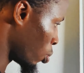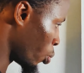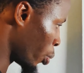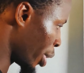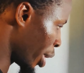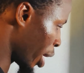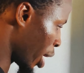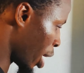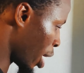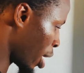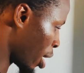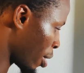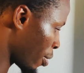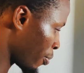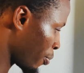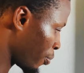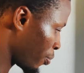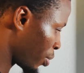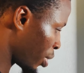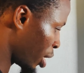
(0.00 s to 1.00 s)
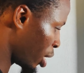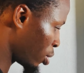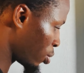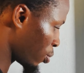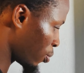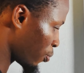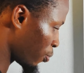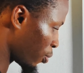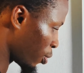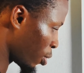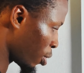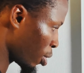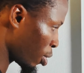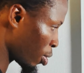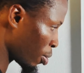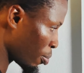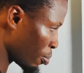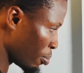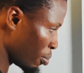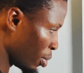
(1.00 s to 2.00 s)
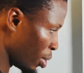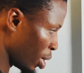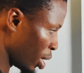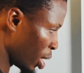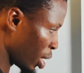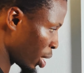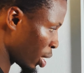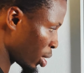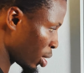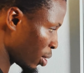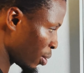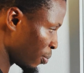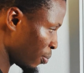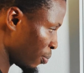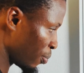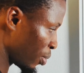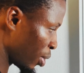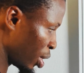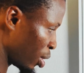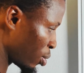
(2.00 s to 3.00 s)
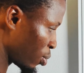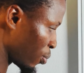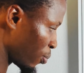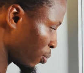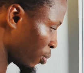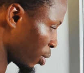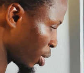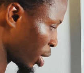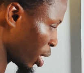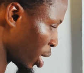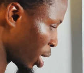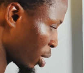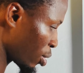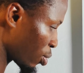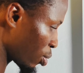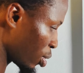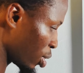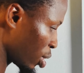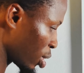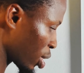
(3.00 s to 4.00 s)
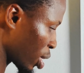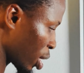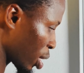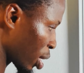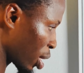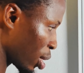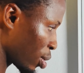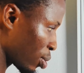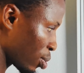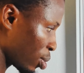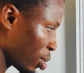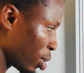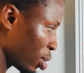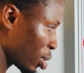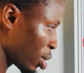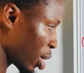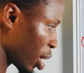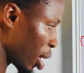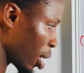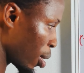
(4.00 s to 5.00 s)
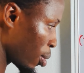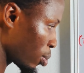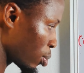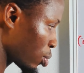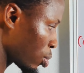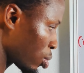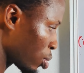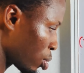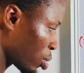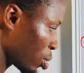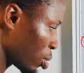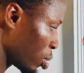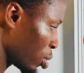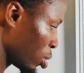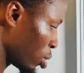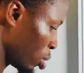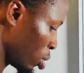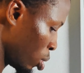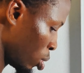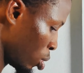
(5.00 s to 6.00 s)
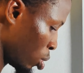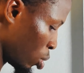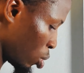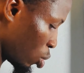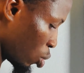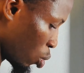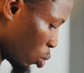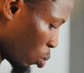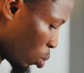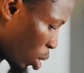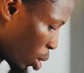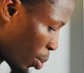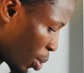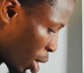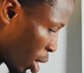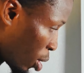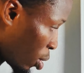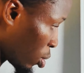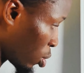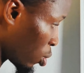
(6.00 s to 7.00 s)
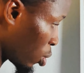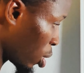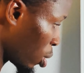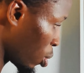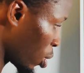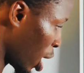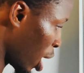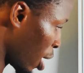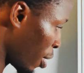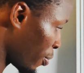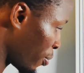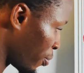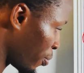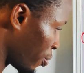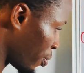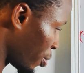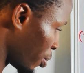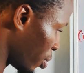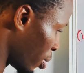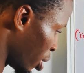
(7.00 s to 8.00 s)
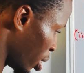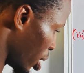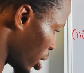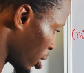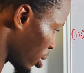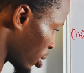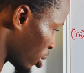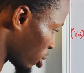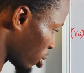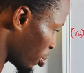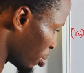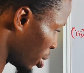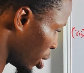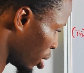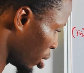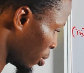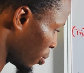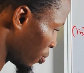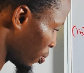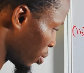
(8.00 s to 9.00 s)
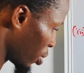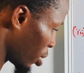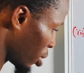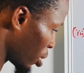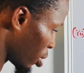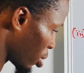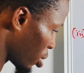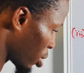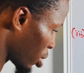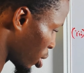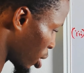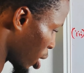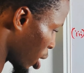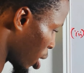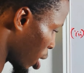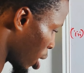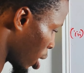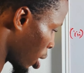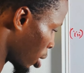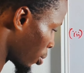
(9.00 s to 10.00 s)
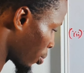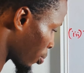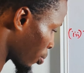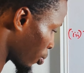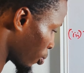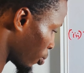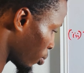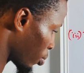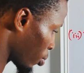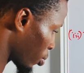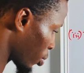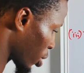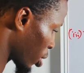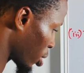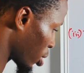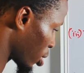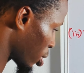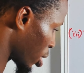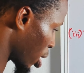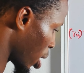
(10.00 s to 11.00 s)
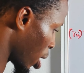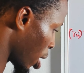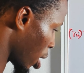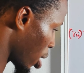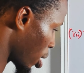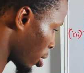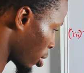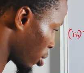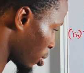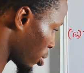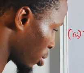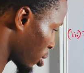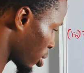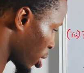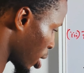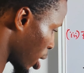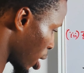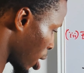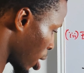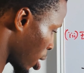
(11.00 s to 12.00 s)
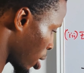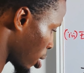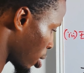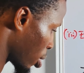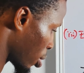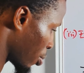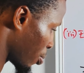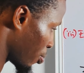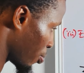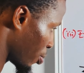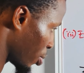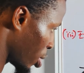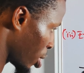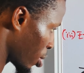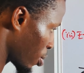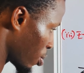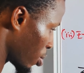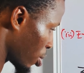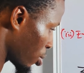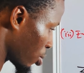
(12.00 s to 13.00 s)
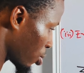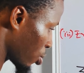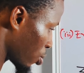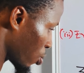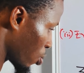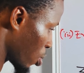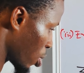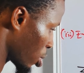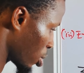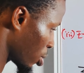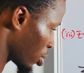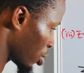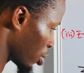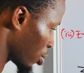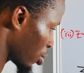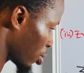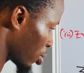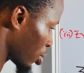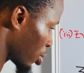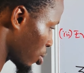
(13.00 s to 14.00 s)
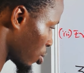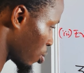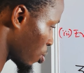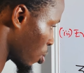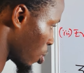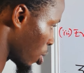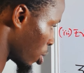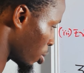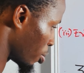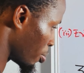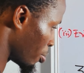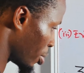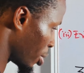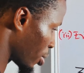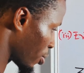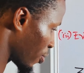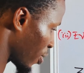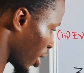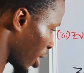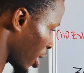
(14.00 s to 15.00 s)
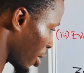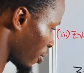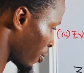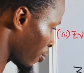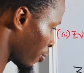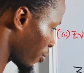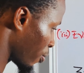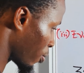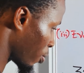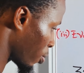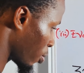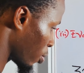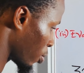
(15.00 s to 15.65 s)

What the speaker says: we have 324, negative 324 here, so this can cancel this out. So what we are going to have is going to be star star star equals 1001 base 5